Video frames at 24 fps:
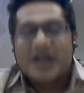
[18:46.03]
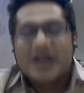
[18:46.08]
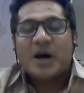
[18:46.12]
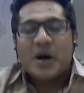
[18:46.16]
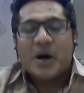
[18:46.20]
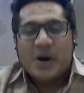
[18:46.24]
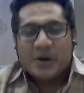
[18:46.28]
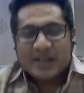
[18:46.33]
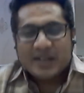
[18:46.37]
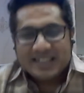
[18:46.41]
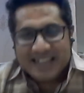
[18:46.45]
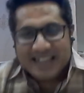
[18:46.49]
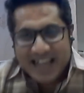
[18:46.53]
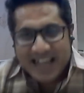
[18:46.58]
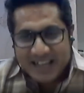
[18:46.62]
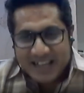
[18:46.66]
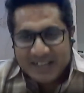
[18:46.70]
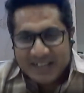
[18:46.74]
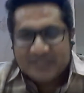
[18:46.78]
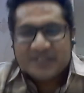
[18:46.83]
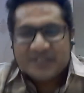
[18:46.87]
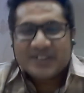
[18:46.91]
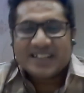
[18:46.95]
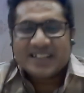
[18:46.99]
Okay, thank you
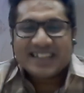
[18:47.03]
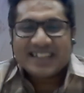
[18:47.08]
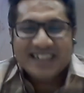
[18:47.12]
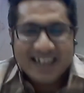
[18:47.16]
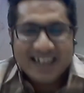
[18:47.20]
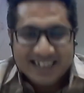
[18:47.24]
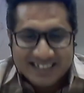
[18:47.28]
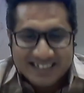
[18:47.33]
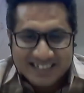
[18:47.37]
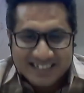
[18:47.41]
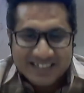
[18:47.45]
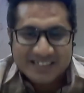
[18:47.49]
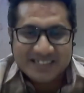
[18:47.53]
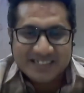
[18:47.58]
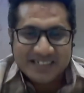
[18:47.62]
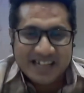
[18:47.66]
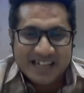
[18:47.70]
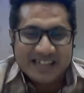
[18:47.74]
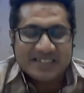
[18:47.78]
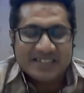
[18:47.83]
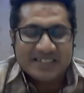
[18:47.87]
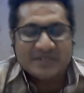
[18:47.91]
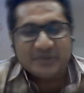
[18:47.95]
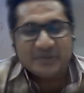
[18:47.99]
for that, Adarsh.
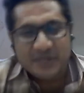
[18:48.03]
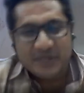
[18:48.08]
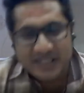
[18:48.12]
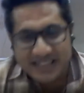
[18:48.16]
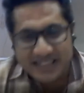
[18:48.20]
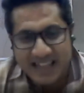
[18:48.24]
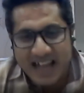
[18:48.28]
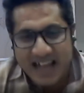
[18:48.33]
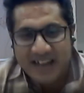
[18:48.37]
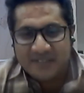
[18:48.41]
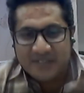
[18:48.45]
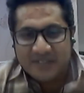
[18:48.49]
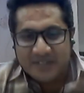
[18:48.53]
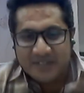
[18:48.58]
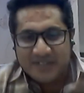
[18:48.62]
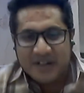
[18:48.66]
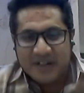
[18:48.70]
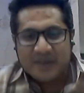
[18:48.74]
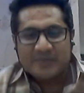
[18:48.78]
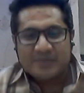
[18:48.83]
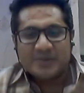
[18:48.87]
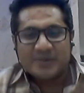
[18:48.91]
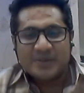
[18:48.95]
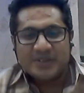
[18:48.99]
And with that, we've
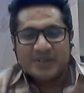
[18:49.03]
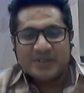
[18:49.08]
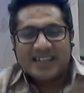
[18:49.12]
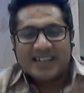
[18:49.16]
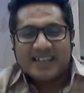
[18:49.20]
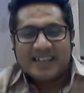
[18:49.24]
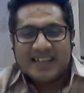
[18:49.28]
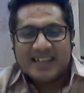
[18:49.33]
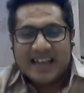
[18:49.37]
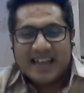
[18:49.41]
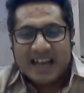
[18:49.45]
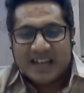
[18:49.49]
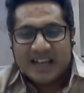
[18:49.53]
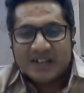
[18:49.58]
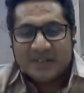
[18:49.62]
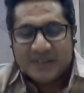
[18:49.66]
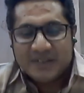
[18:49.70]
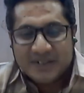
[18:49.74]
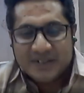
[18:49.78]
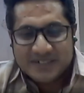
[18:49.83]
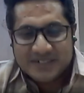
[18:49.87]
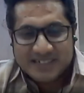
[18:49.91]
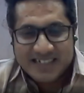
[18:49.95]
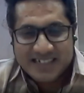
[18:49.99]
come to the end of
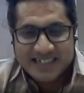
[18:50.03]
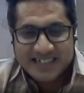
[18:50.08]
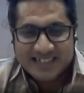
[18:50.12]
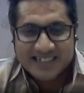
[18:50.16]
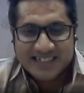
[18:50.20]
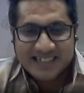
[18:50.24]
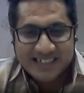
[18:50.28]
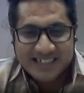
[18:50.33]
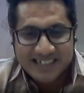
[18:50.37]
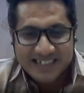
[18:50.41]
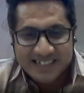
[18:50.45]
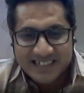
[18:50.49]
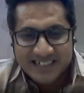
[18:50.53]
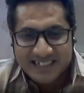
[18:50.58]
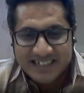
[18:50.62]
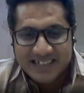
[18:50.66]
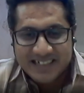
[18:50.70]
our session here.